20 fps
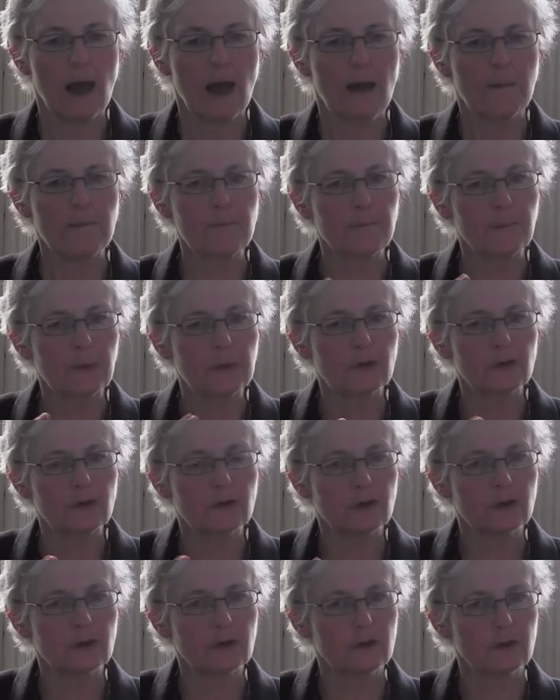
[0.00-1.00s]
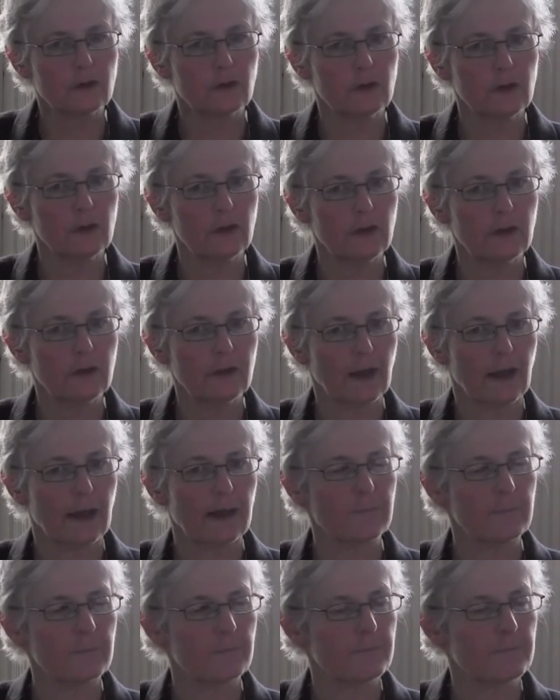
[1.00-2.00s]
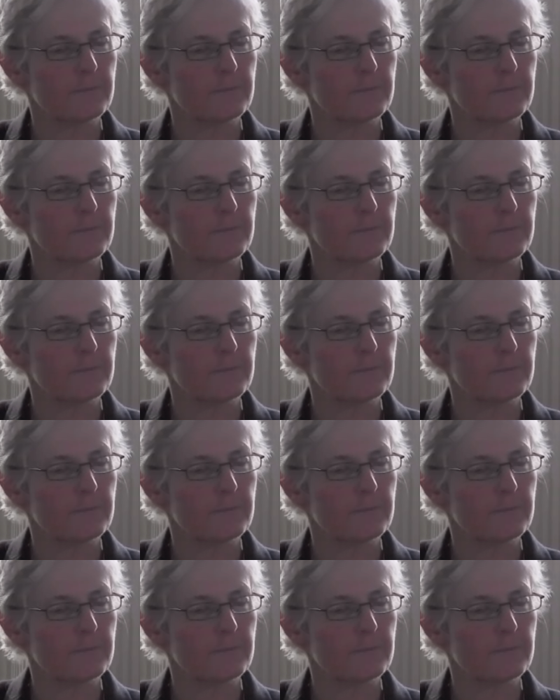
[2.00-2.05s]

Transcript: But to look at that